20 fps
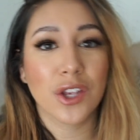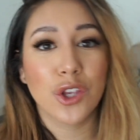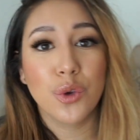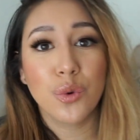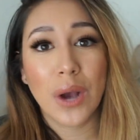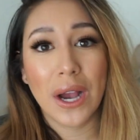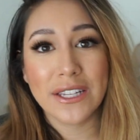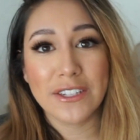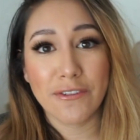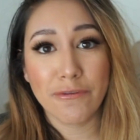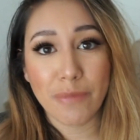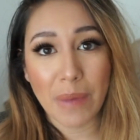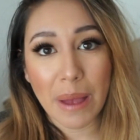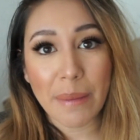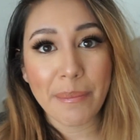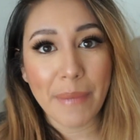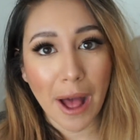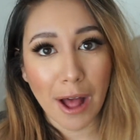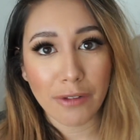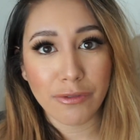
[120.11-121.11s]
You guys have met
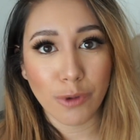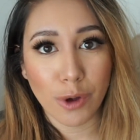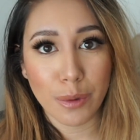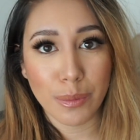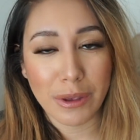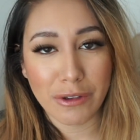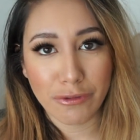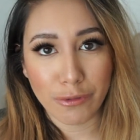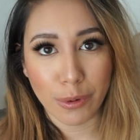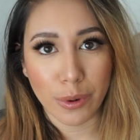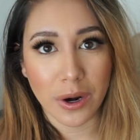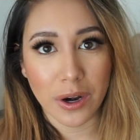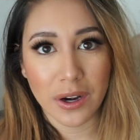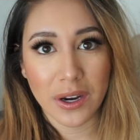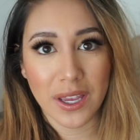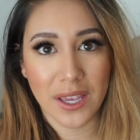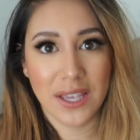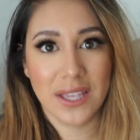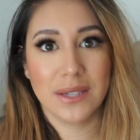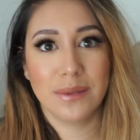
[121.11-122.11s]
Malfoy before.
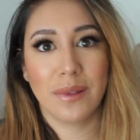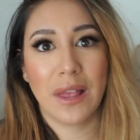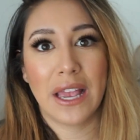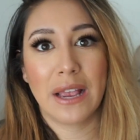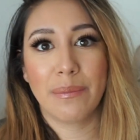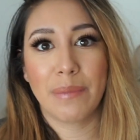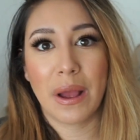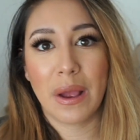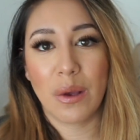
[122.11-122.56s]
He's like my